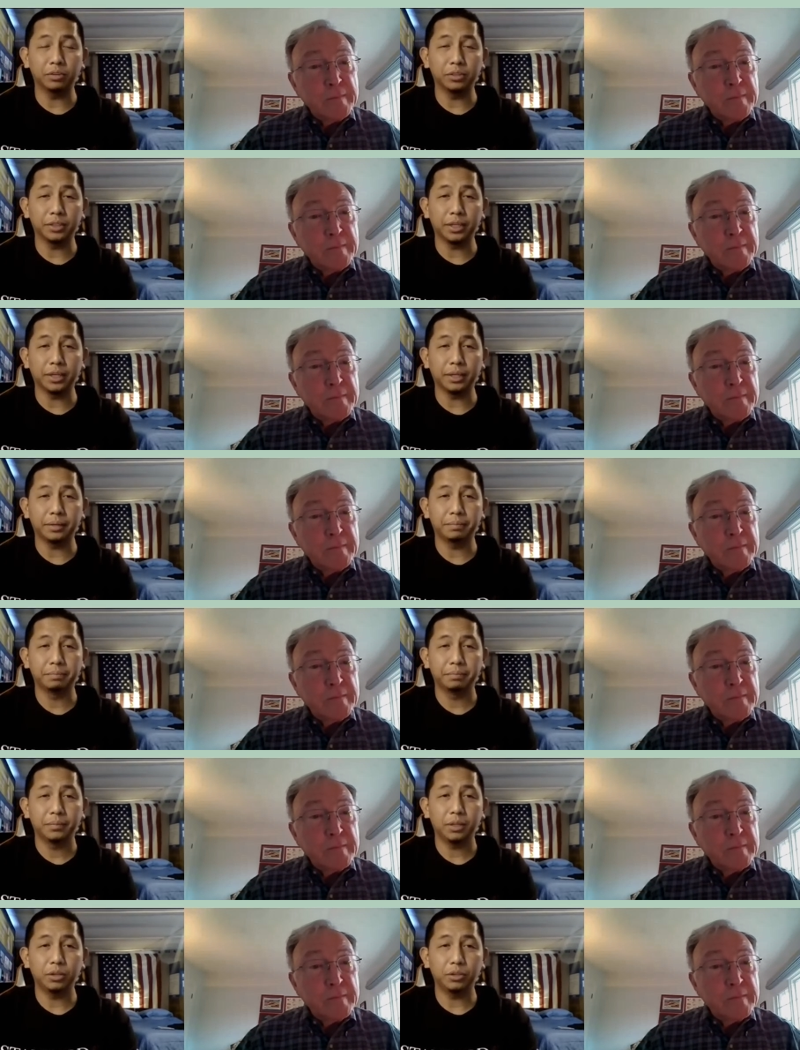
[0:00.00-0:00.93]
Speaker 1: Jose,
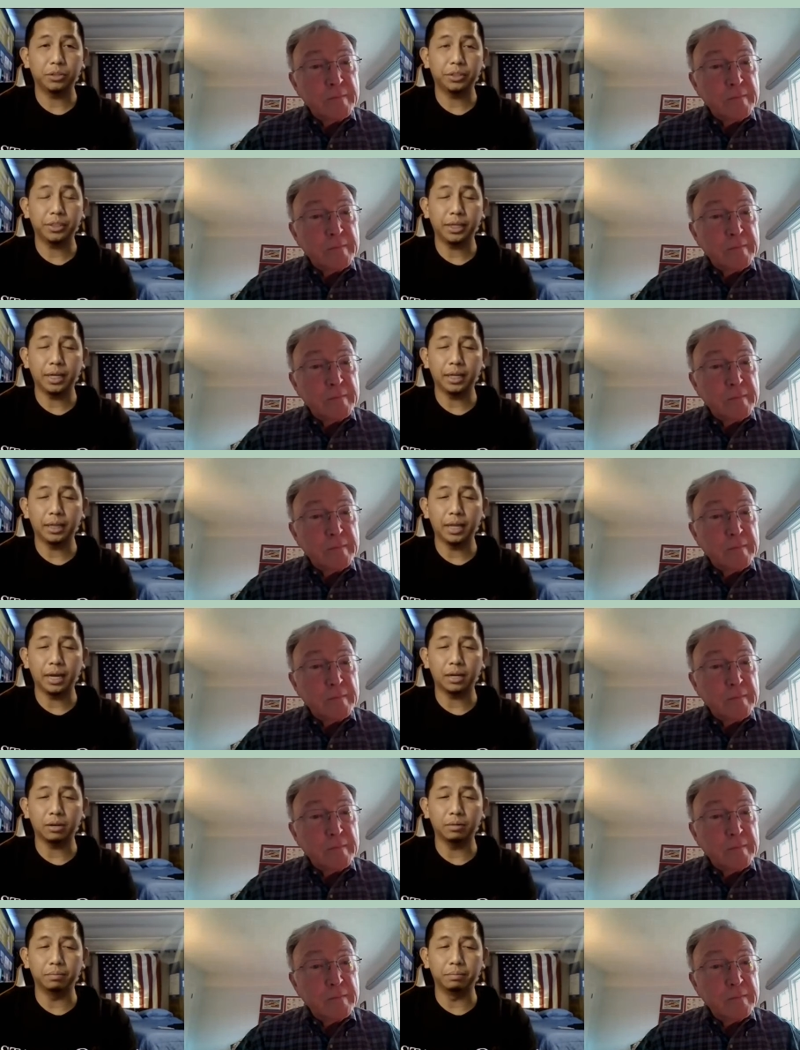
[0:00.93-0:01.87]
you see a lot
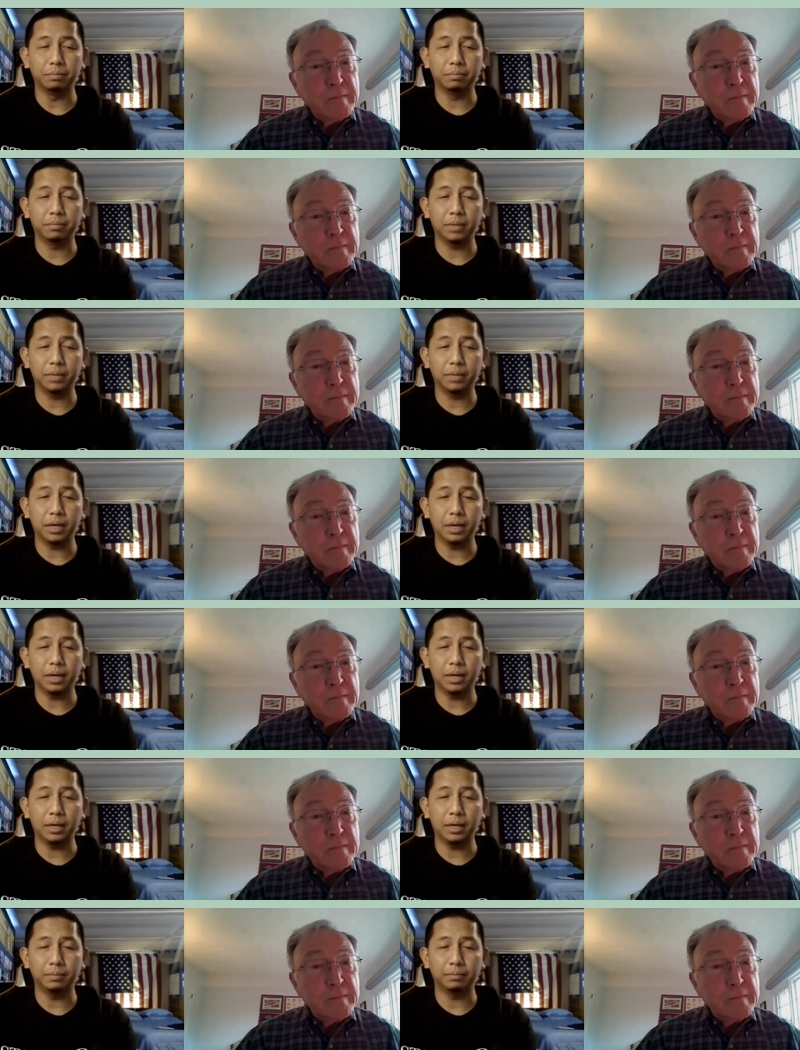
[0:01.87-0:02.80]
of
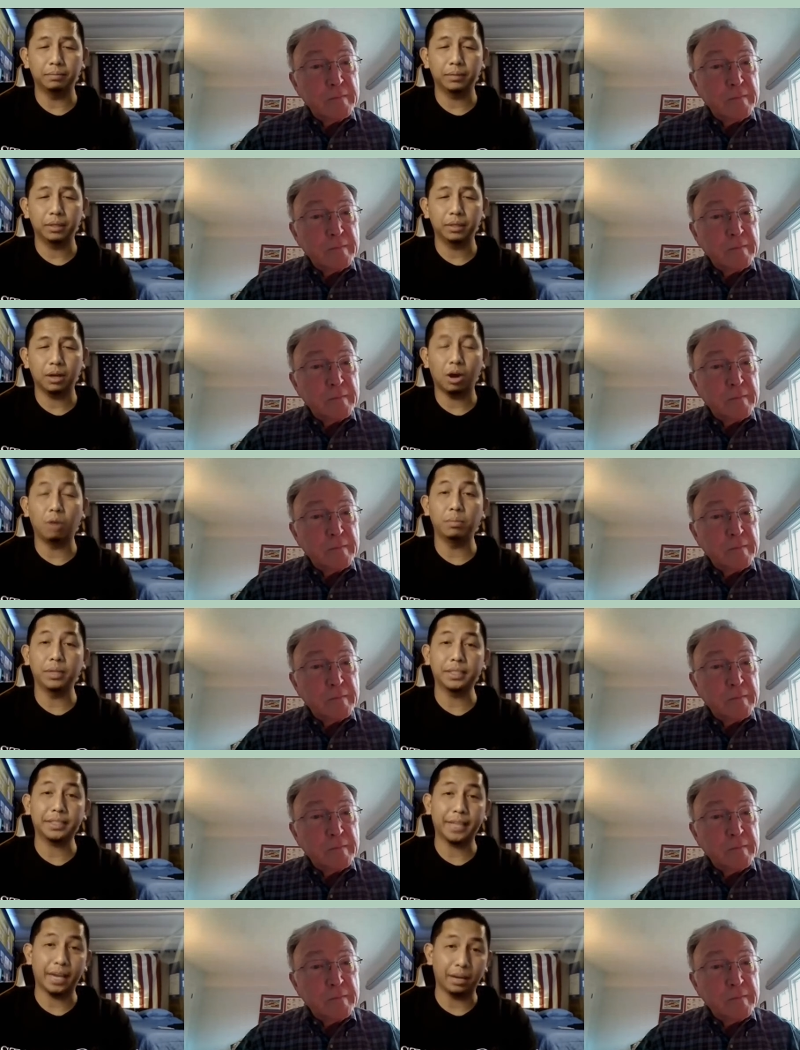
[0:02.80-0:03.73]
uh, homeless
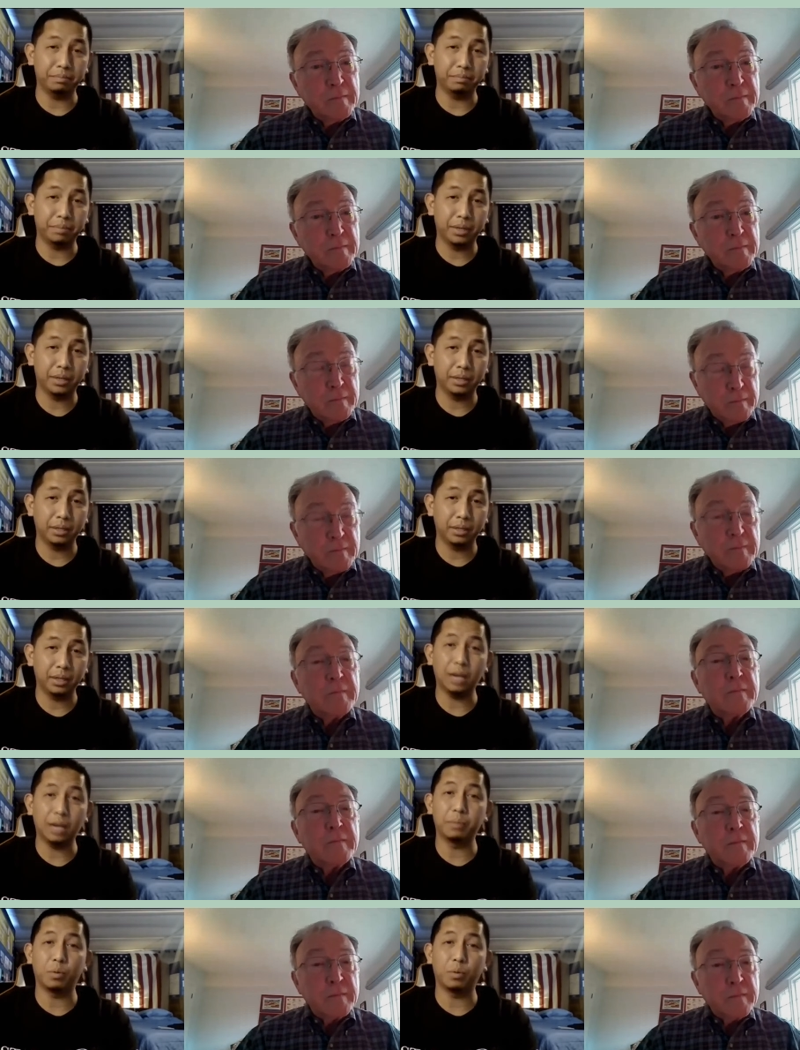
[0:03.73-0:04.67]
camp
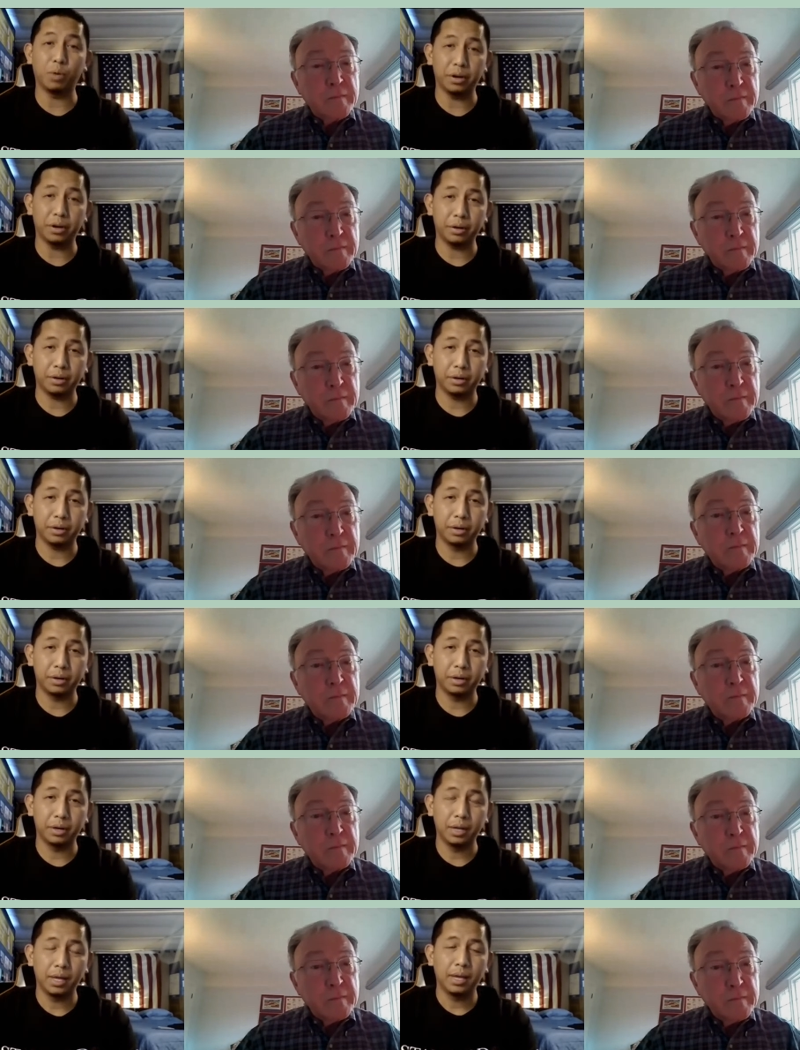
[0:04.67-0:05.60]
everywhere
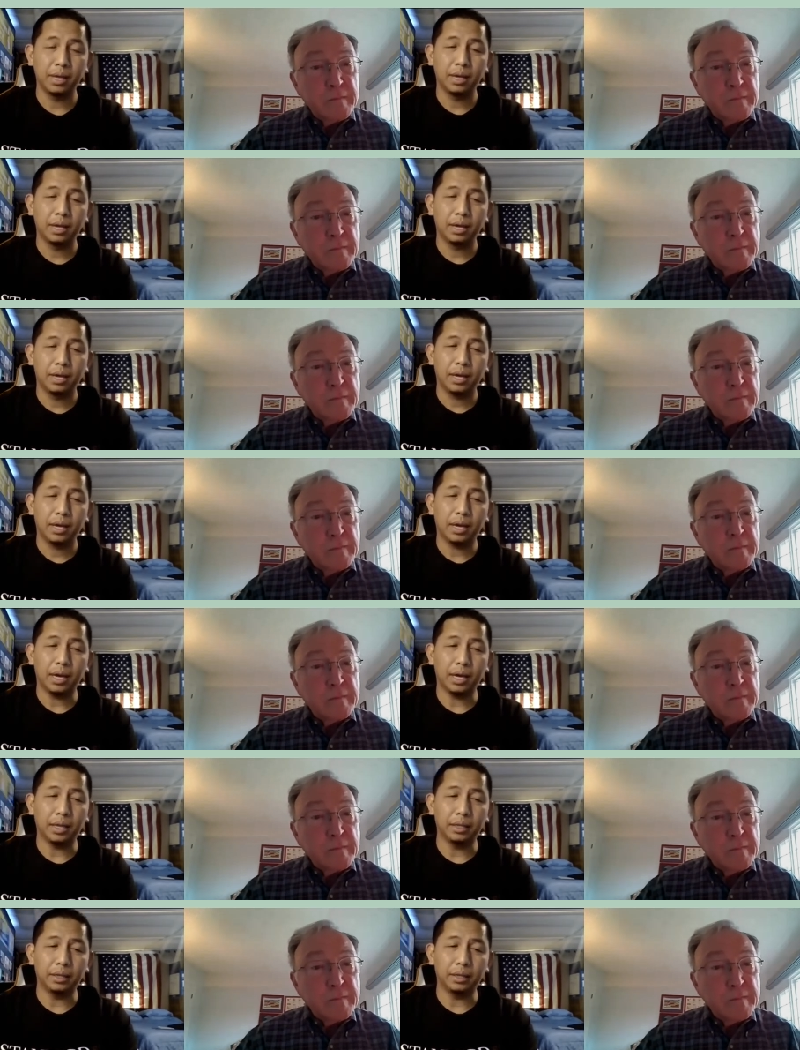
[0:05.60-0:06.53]

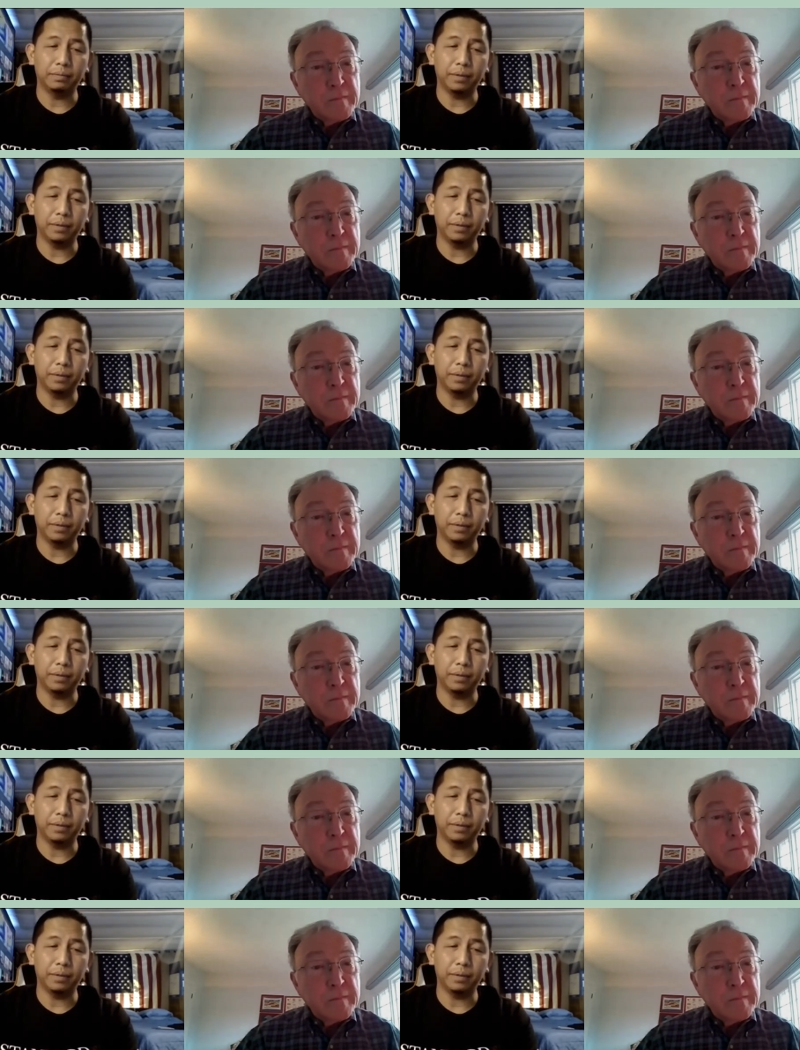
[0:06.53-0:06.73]
and if